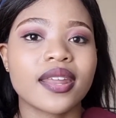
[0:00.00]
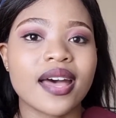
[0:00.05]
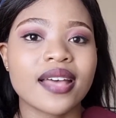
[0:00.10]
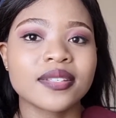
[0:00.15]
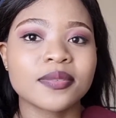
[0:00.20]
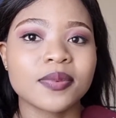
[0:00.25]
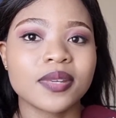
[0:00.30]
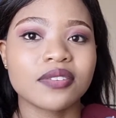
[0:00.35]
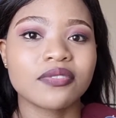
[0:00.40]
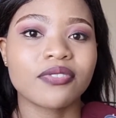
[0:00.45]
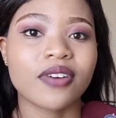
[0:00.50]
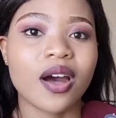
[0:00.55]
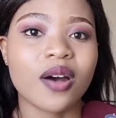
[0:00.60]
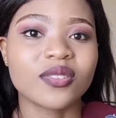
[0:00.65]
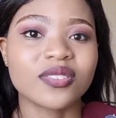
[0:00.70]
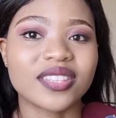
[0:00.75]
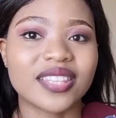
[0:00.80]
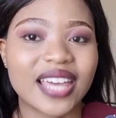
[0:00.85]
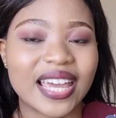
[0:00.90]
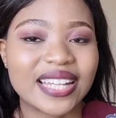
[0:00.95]
been
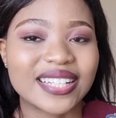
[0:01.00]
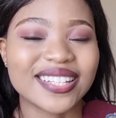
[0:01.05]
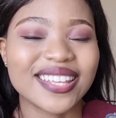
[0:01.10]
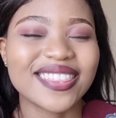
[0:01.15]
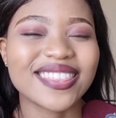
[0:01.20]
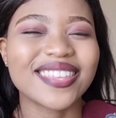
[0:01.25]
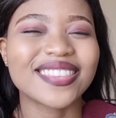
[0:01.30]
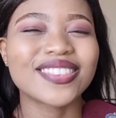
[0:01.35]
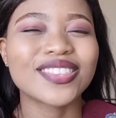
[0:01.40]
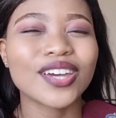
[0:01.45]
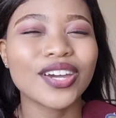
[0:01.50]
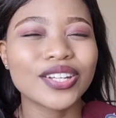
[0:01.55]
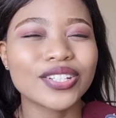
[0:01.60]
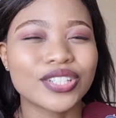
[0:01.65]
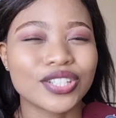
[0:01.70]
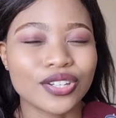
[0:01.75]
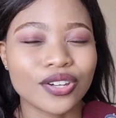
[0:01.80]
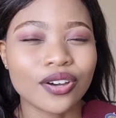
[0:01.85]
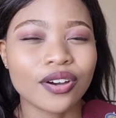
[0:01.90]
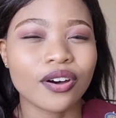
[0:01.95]
found that in the
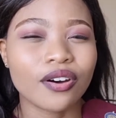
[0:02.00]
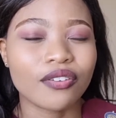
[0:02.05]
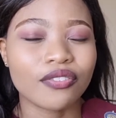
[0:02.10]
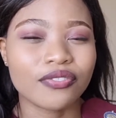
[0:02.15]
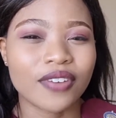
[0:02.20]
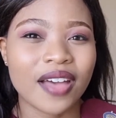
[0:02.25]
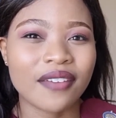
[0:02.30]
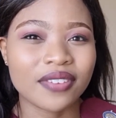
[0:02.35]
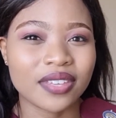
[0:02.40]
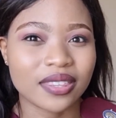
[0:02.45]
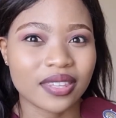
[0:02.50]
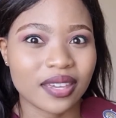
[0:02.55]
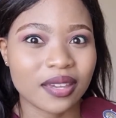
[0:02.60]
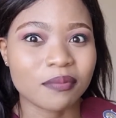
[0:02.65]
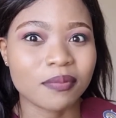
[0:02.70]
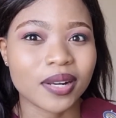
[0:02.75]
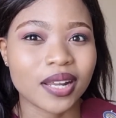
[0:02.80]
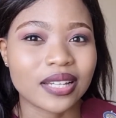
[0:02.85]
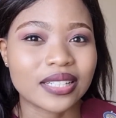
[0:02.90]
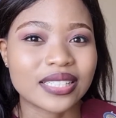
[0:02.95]
3rd year of having the
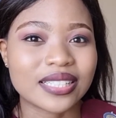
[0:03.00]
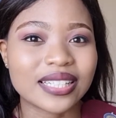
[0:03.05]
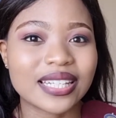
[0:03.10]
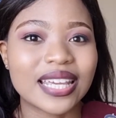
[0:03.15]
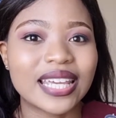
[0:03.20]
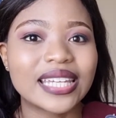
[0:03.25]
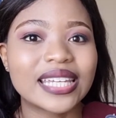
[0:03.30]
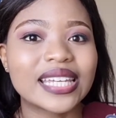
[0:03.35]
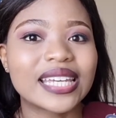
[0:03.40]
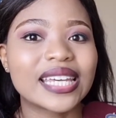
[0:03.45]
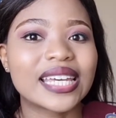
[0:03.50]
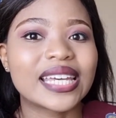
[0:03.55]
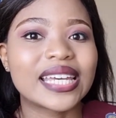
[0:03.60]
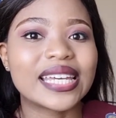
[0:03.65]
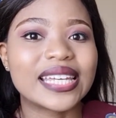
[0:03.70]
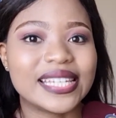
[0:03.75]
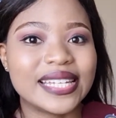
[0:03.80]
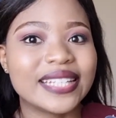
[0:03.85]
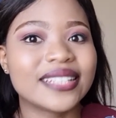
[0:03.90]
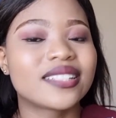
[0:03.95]
implant,
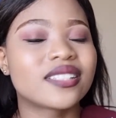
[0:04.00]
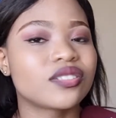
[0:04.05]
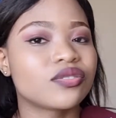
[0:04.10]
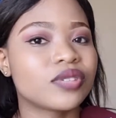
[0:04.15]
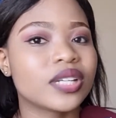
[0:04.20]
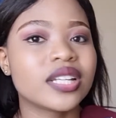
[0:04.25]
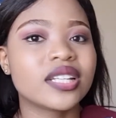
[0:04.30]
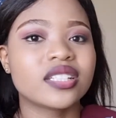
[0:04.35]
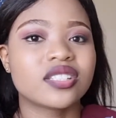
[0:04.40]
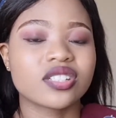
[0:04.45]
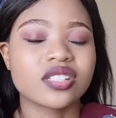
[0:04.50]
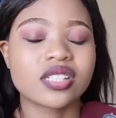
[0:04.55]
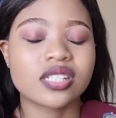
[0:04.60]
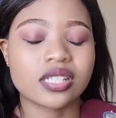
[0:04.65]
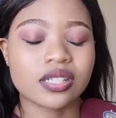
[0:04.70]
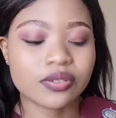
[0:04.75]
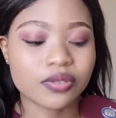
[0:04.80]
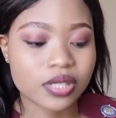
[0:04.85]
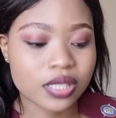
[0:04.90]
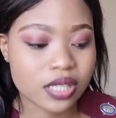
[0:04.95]
it really just
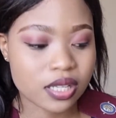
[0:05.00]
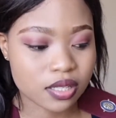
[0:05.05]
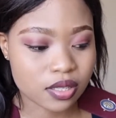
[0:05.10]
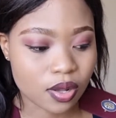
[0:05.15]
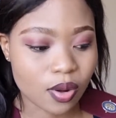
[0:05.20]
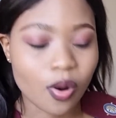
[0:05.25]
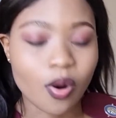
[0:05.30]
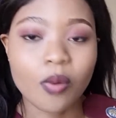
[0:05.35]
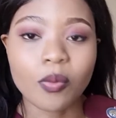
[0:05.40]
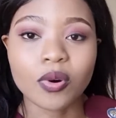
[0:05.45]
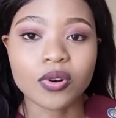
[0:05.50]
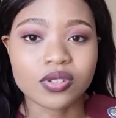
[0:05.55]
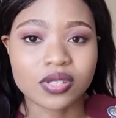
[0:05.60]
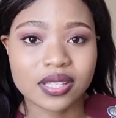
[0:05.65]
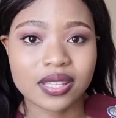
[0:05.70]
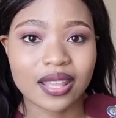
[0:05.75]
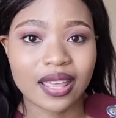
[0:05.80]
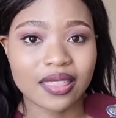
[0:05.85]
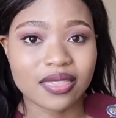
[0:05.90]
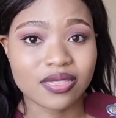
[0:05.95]
decreases the hormones
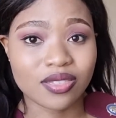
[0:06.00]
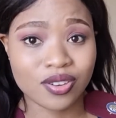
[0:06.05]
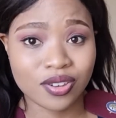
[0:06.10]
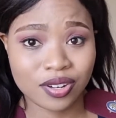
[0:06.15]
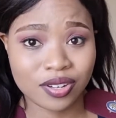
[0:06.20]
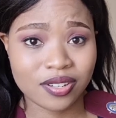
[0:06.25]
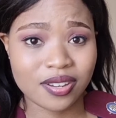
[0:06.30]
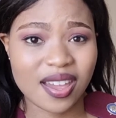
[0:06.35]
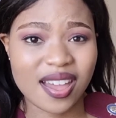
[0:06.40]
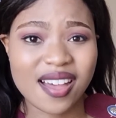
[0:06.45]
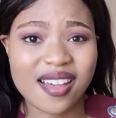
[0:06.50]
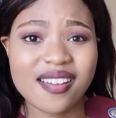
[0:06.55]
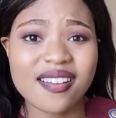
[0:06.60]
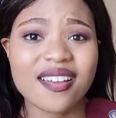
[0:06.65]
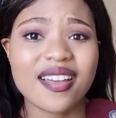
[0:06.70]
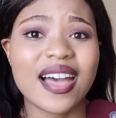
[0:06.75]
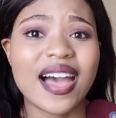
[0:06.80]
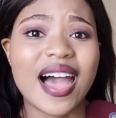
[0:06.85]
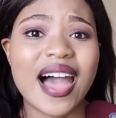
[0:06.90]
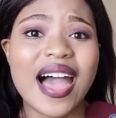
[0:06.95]
in that 3rd year,
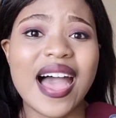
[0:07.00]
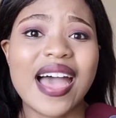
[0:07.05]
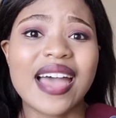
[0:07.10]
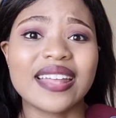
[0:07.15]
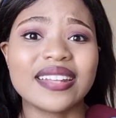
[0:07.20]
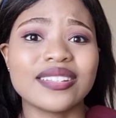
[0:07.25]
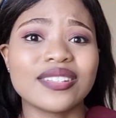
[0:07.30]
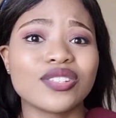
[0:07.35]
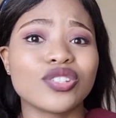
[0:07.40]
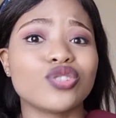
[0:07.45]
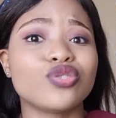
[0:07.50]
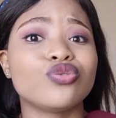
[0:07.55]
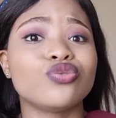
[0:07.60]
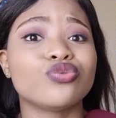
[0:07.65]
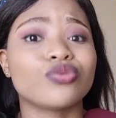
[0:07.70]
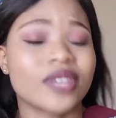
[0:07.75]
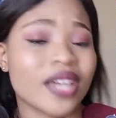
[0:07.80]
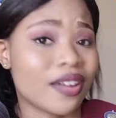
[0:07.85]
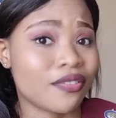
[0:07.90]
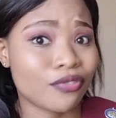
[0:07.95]
and
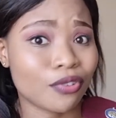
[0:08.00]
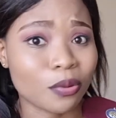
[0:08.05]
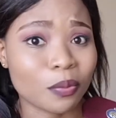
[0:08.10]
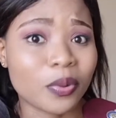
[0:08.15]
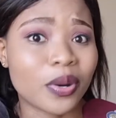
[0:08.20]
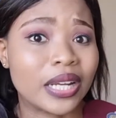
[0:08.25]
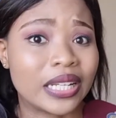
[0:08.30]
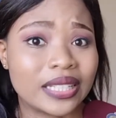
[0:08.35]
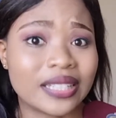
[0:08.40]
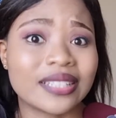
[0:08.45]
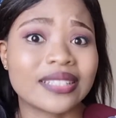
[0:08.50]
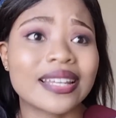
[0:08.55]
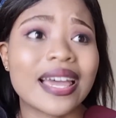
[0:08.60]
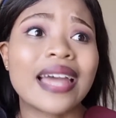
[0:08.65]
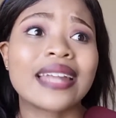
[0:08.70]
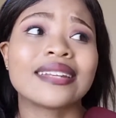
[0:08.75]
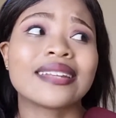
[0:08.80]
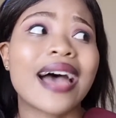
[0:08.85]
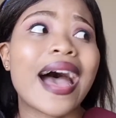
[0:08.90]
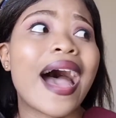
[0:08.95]
you can fall pregnant.
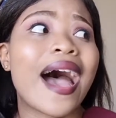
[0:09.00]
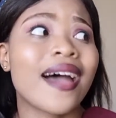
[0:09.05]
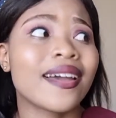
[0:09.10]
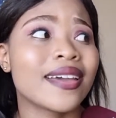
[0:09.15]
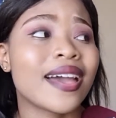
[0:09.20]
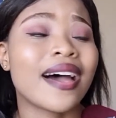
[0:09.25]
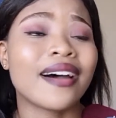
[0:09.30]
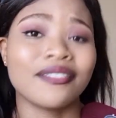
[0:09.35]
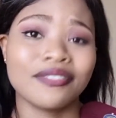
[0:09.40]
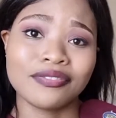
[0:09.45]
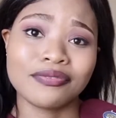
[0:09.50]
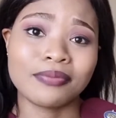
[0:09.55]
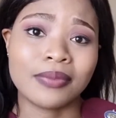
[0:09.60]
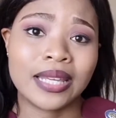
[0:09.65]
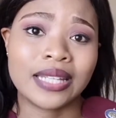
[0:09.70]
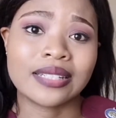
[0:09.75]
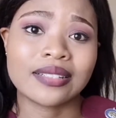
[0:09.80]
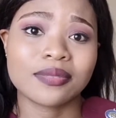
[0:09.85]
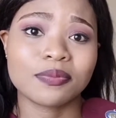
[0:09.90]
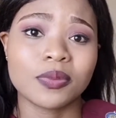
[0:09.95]
And I have
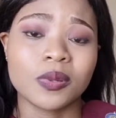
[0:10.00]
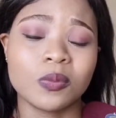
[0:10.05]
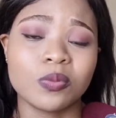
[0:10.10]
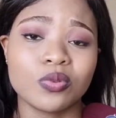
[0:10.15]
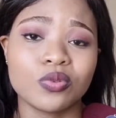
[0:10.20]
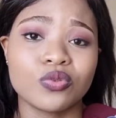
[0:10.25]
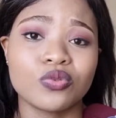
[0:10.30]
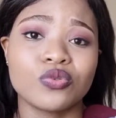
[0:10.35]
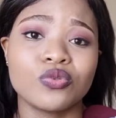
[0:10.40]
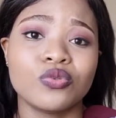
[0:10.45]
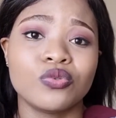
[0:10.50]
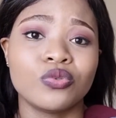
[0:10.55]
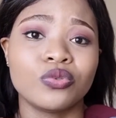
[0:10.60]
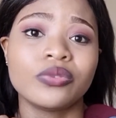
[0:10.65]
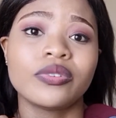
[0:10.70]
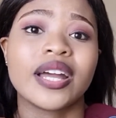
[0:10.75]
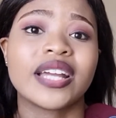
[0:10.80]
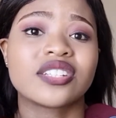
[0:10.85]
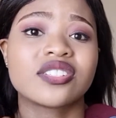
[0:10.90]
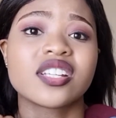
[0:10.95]
met people who
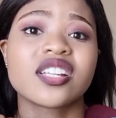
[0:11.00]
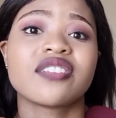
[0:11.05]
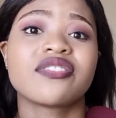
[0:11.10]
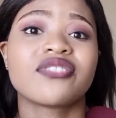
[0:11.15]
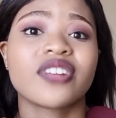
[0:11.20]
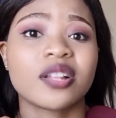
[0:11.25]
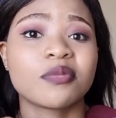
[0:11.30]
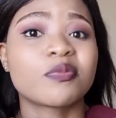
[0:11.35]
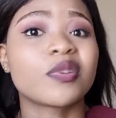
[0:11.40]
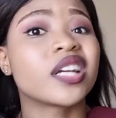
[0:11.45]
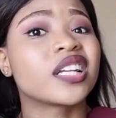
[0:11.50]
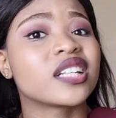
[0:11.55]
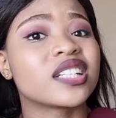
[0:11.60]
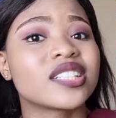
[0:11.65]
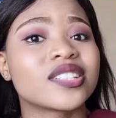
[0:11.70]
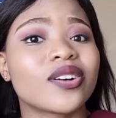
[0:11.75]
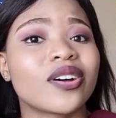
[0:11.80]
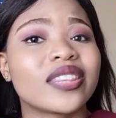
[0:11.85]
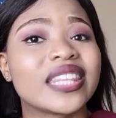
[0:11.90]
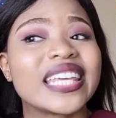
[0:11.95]
actually fell
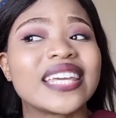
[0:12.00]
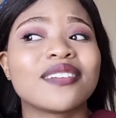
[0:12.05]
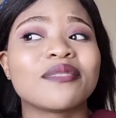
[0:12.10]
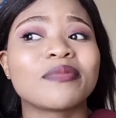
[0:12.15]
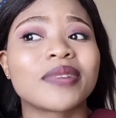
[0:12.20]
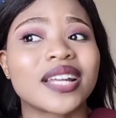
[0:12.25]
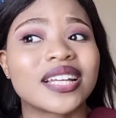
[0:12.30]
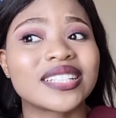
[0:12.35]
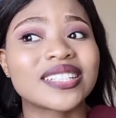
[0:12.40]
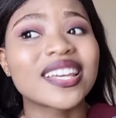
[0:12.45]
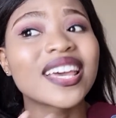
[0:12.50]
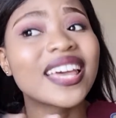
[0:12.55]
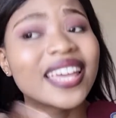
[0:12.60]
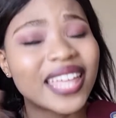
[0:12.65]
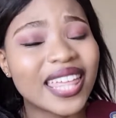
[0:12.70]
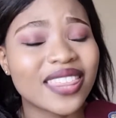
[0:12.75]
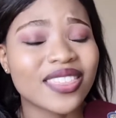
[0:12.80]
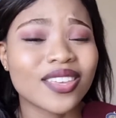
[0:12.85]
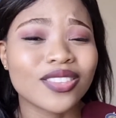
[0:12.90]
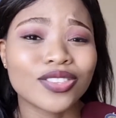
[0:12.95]
pregnant on the implant
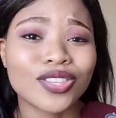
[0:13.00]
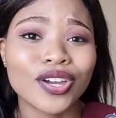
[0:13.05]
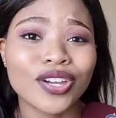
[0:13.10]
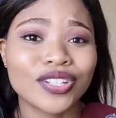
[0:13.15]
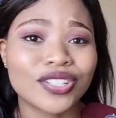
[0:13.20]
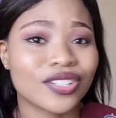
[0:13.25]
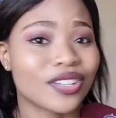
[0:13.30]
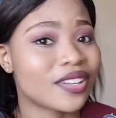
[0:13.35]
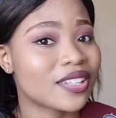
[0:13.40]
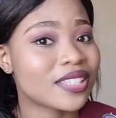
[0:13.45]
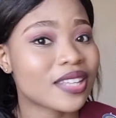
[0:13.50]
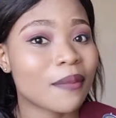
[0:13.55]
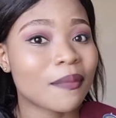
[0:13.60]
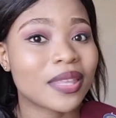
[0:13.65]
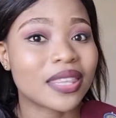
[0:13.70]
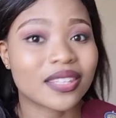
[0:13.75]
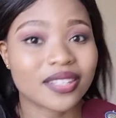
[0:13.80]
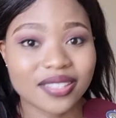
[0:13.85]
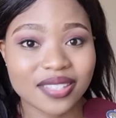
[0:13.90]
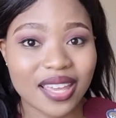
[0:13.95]
in the 3rd year, some
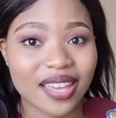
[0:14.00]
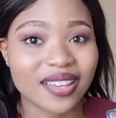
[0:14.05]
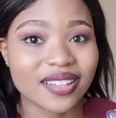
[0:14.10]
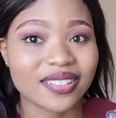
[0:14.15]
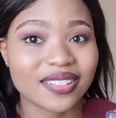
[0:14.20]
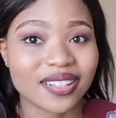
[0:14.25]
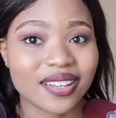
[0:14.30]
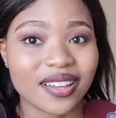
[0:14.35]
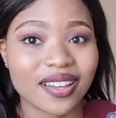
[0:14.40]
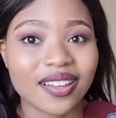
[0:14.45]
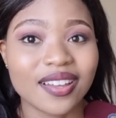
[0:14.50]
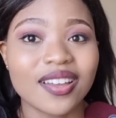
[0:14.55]
in the 2nd year.